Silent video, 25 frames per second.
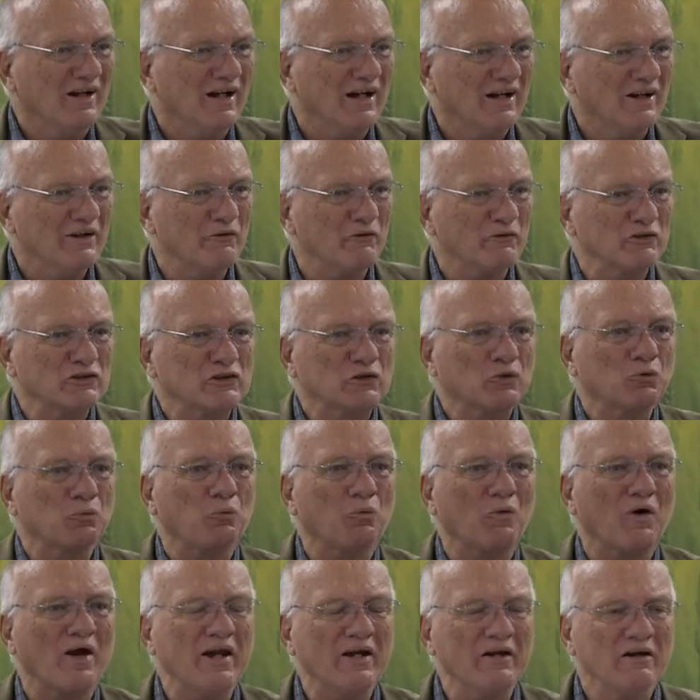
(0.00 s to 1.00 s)
And there was
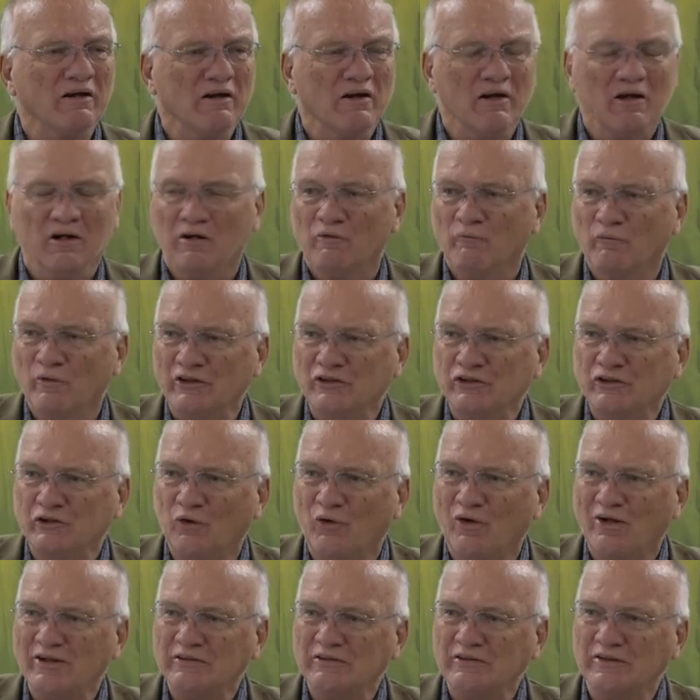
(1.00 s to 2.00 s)
great
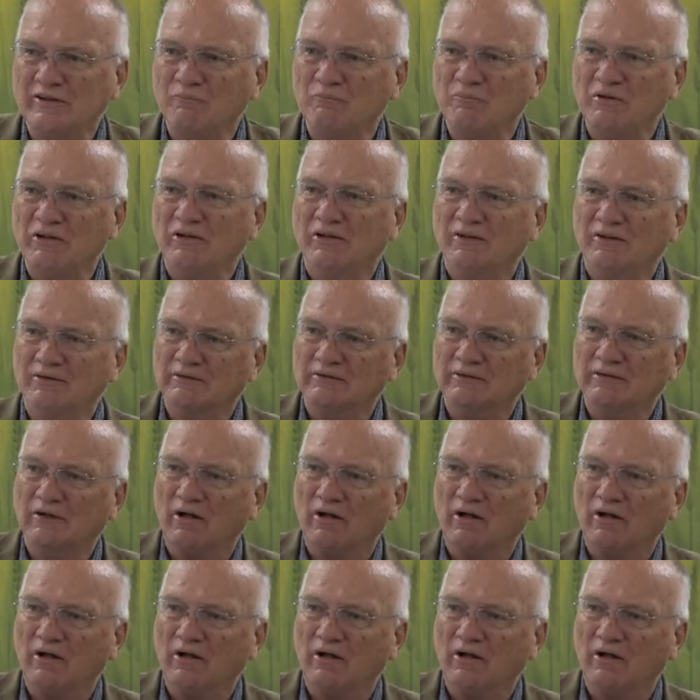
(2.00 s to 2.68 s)
rejoicing because